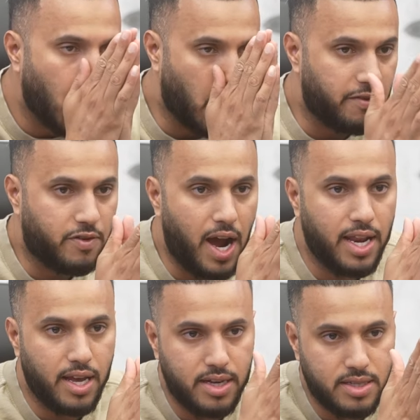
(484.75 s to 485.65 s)
on
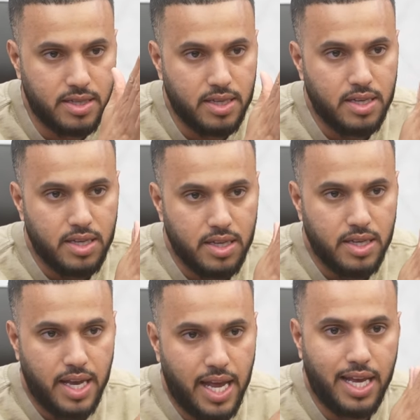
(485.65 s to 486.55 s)
Fridays,
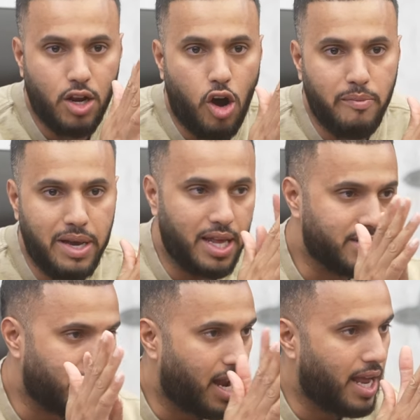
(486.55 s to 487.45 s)
any and all
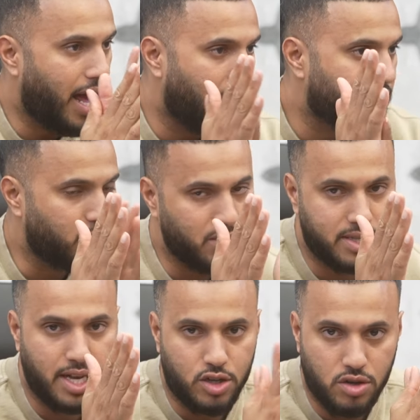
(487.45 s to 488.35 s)
meetings that I'll have, they'll be
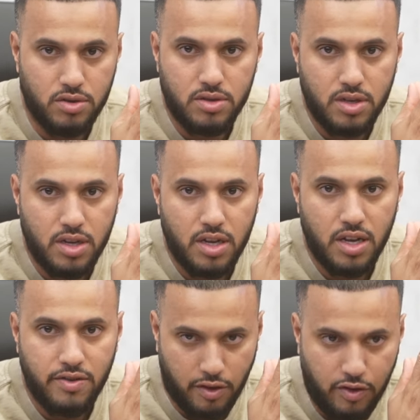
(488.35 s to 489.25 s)
scheduled
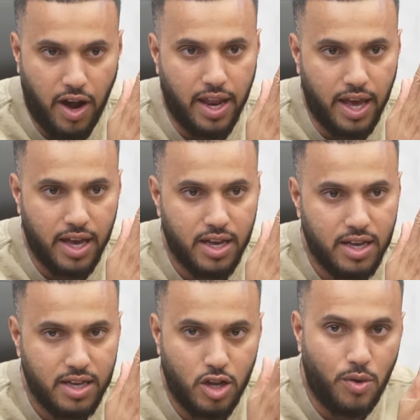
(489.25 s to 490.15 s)
for Friday.
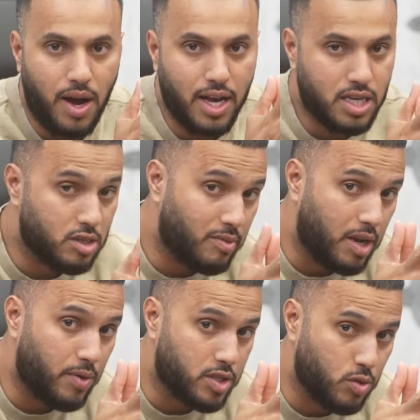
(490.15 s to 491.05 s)
You know why? Because
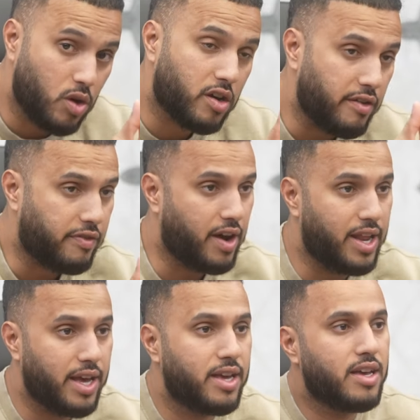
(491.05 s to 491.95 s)
nobody wants to work on
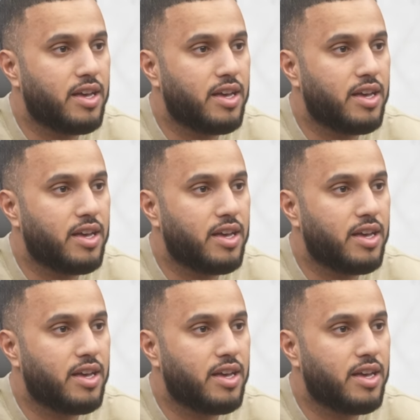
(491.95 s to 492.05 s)
Friday.